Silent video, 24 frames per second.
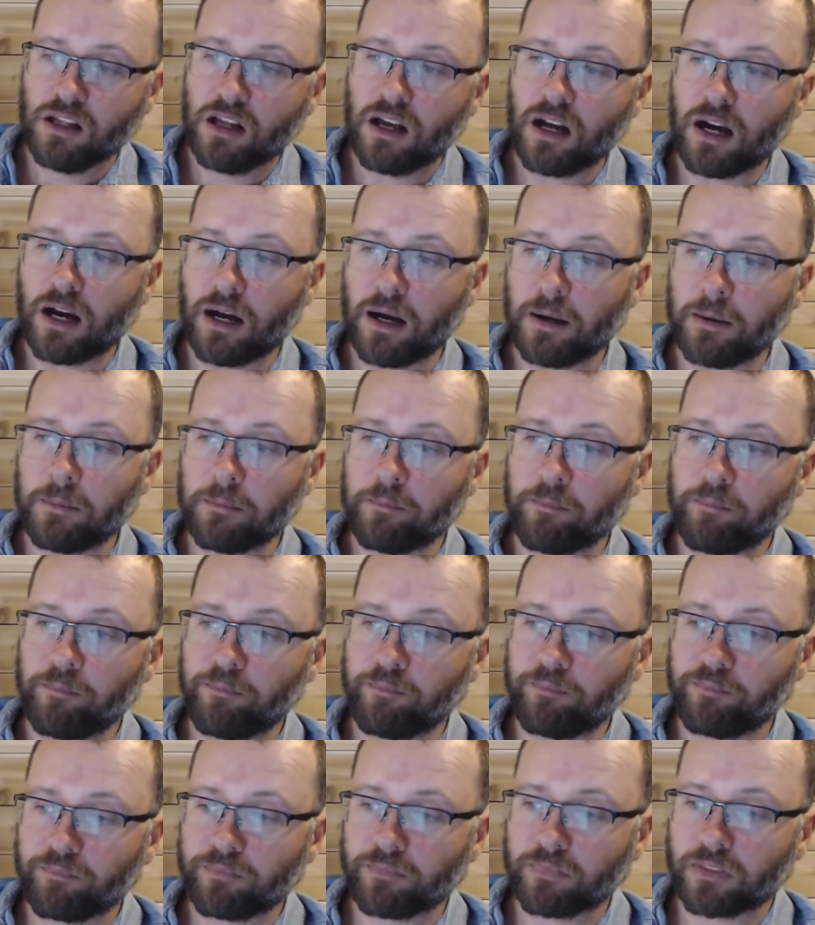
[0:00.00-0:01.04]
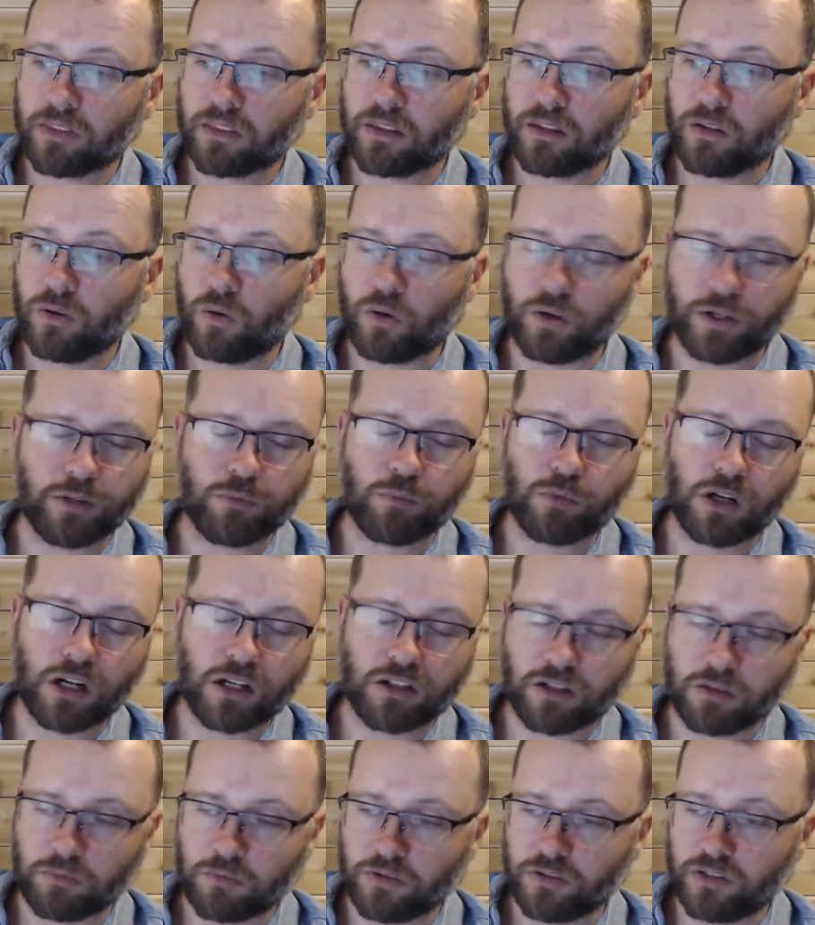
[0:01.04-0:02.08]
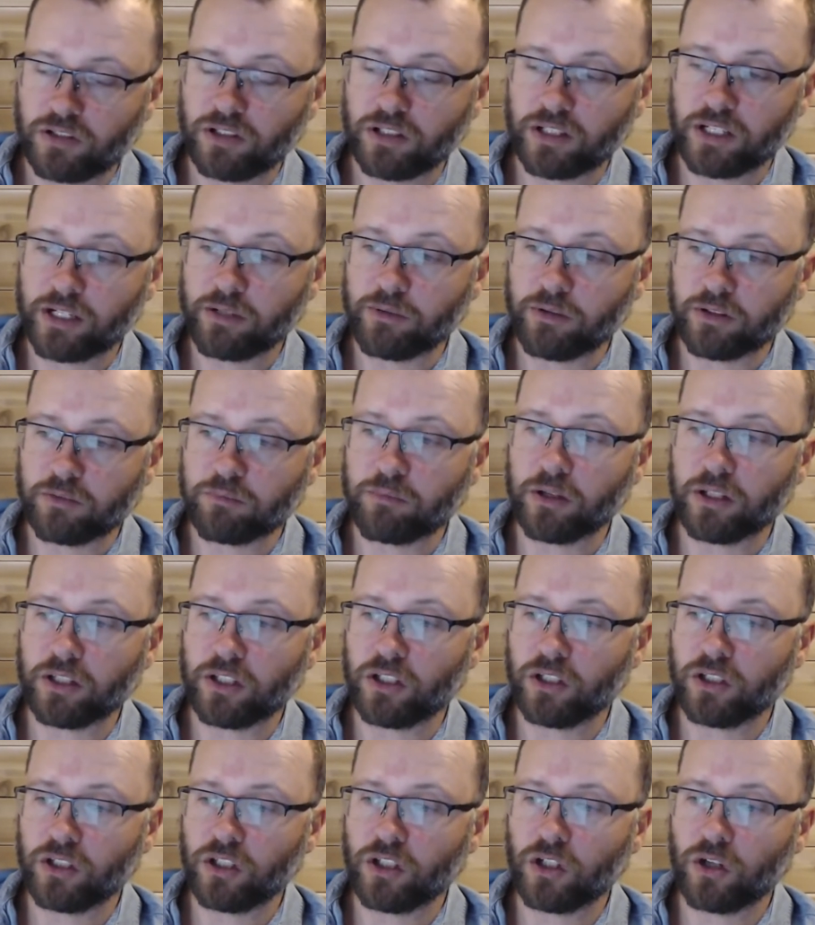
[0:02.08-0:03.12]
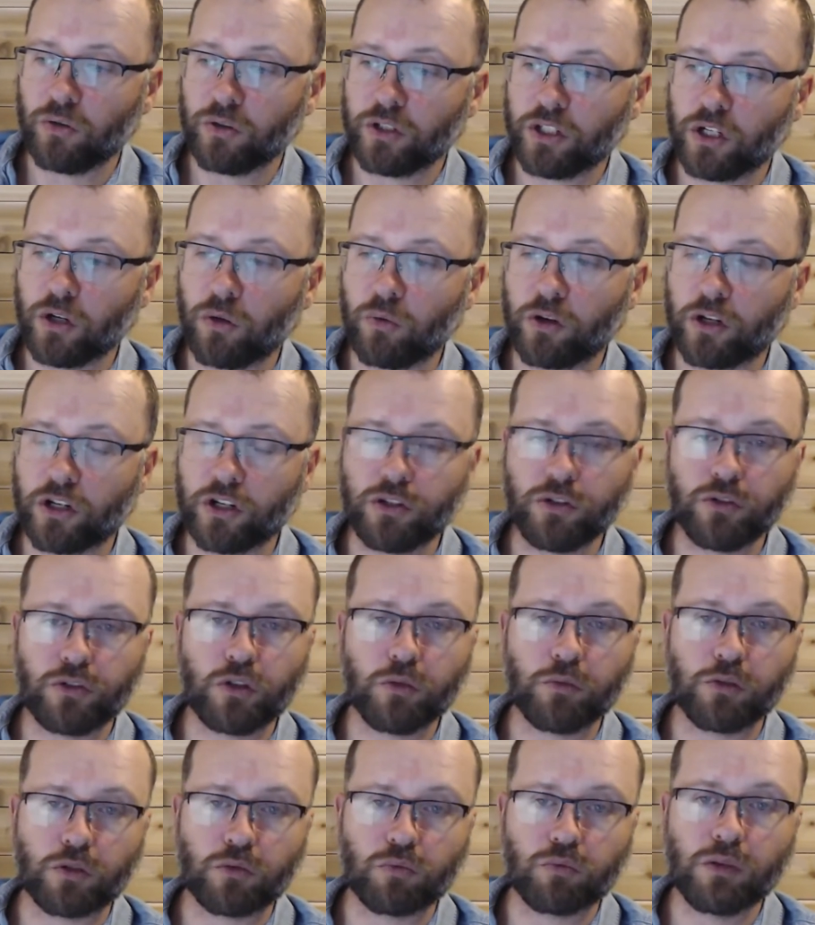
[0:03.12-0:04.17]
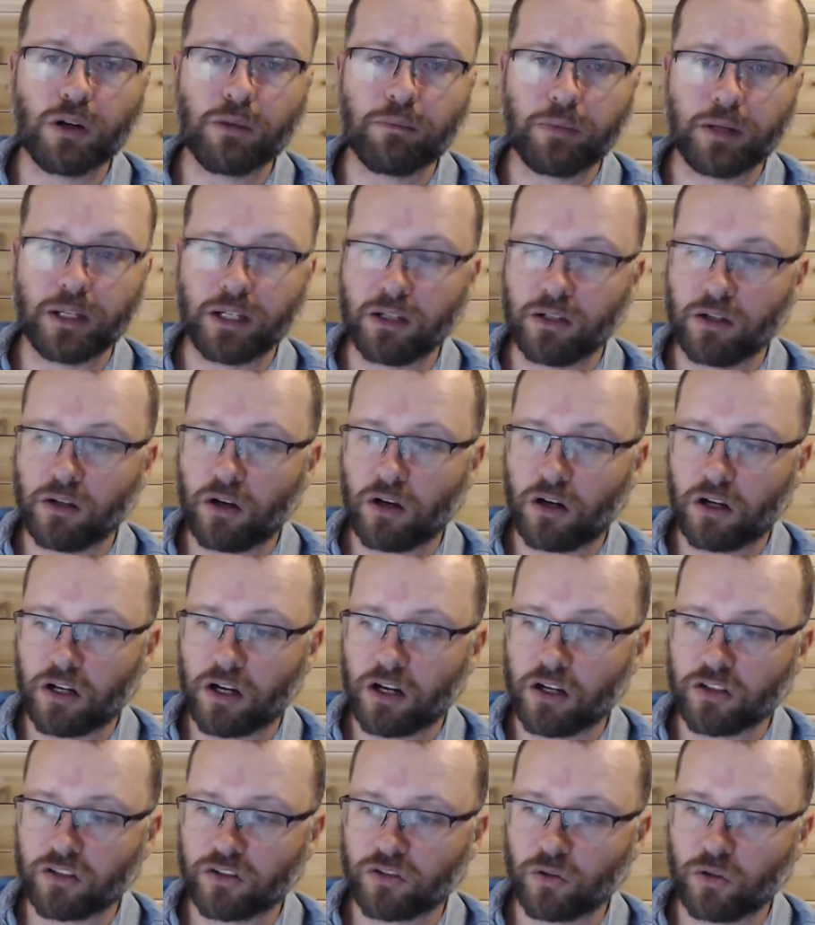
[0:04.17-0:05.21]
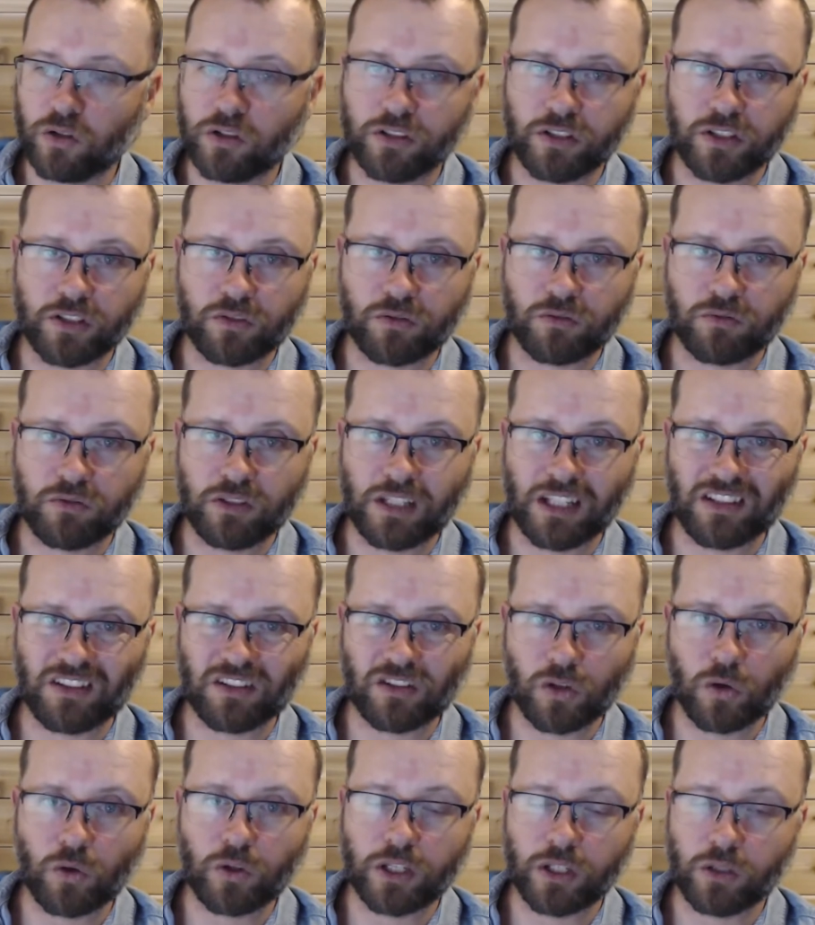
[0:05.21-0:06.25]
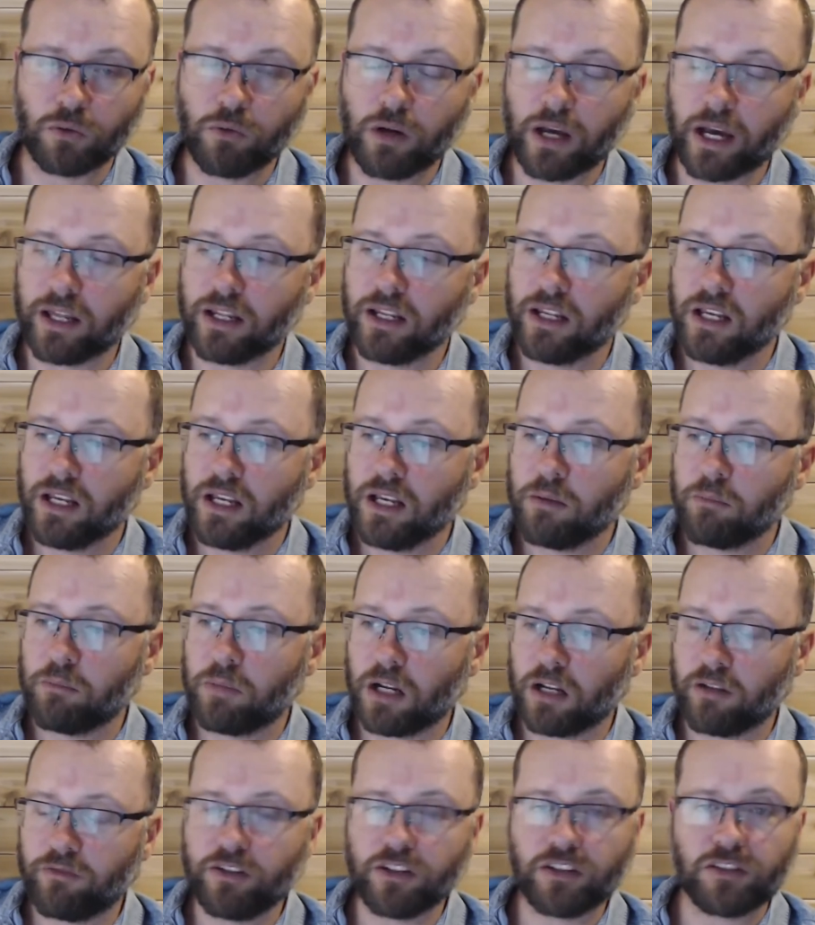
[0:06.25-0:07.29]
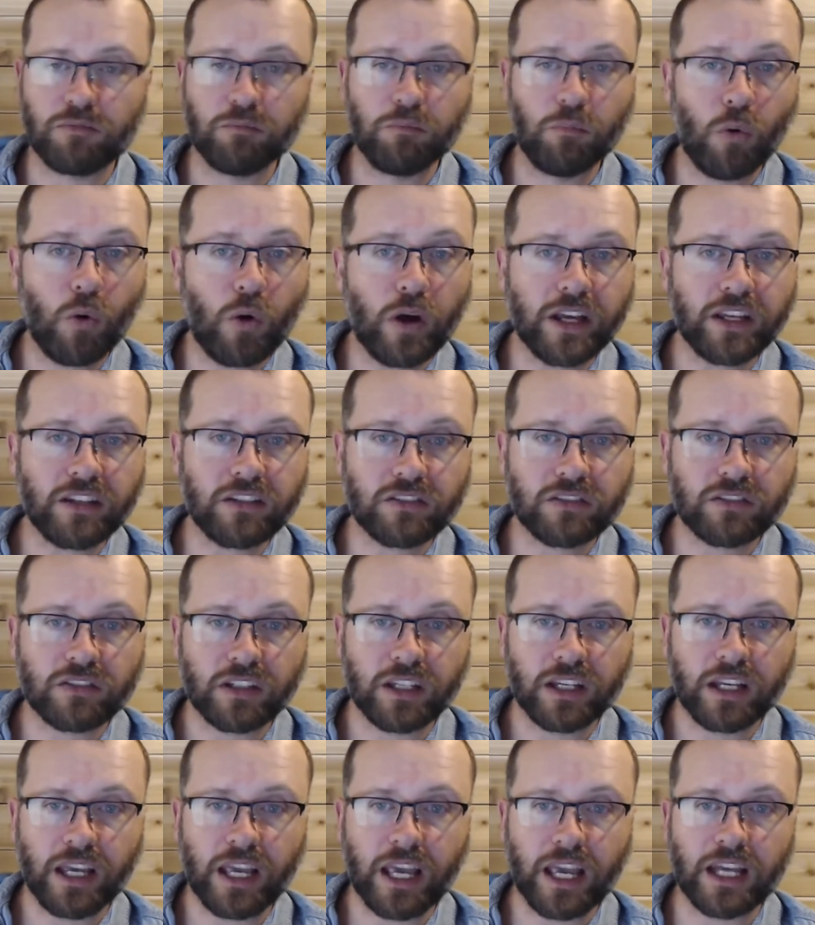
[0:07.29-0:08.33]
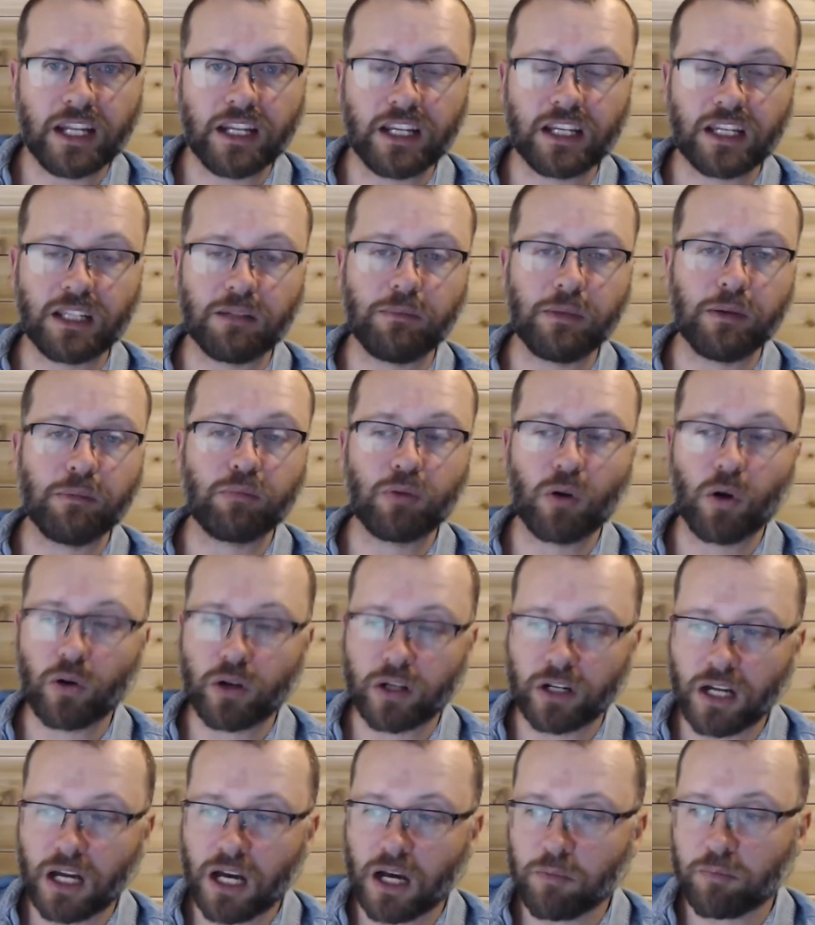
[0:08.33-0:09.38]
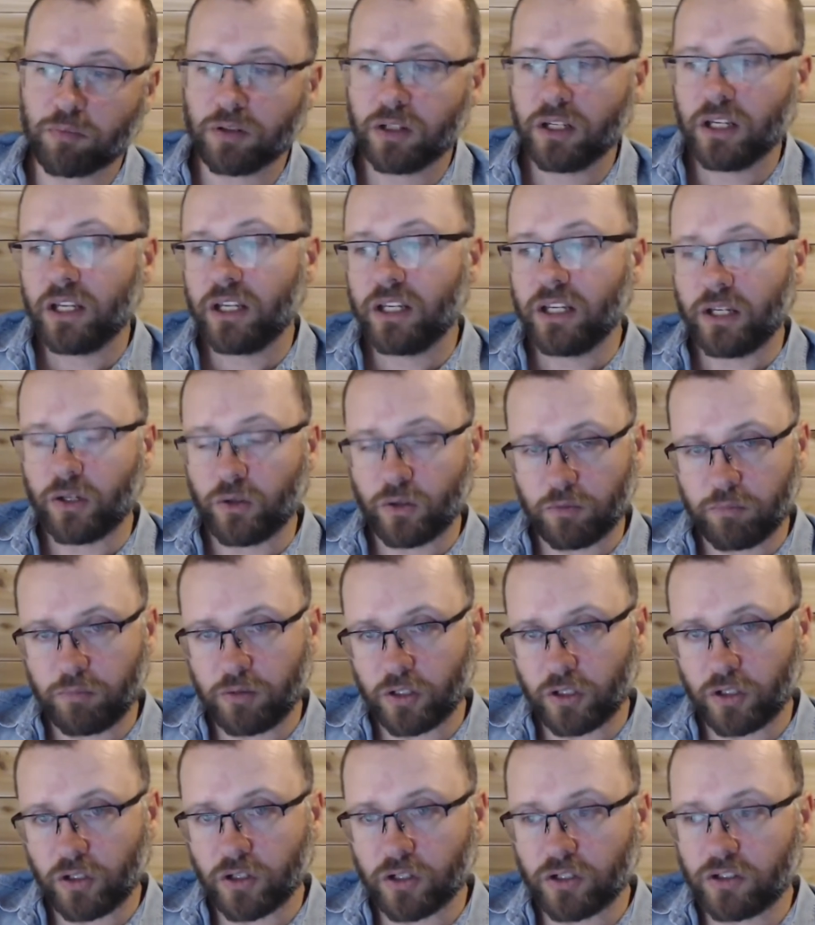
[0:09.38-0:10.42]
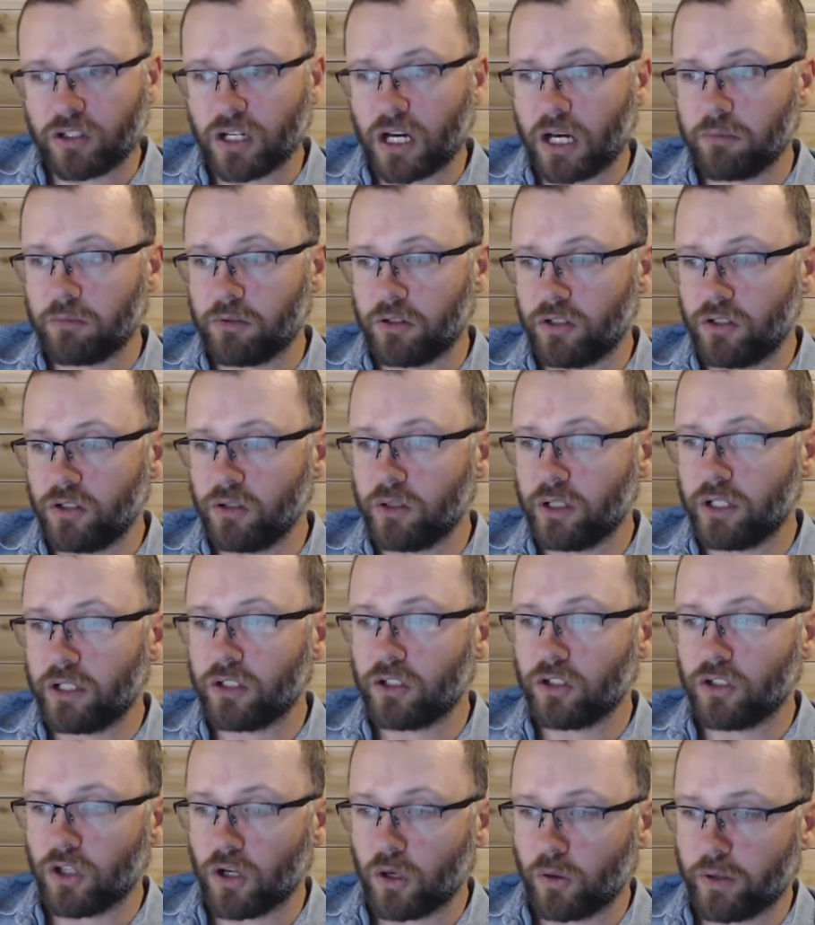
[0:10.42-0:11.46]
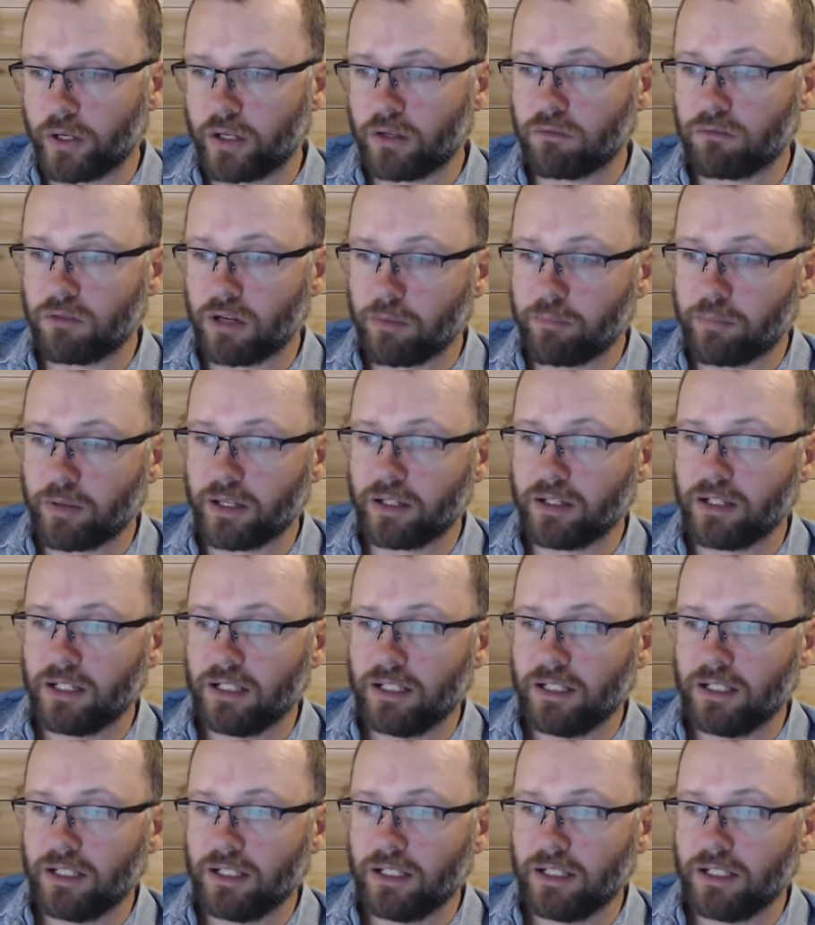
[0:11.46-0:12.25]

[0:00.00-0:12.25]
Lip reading: Or we're not talking about tilling anyways, but you don't want to do too much ripping on soil that's soaking wet. But if it's moist and it can be broken up, it would be a good time to do it. Go in, rip it,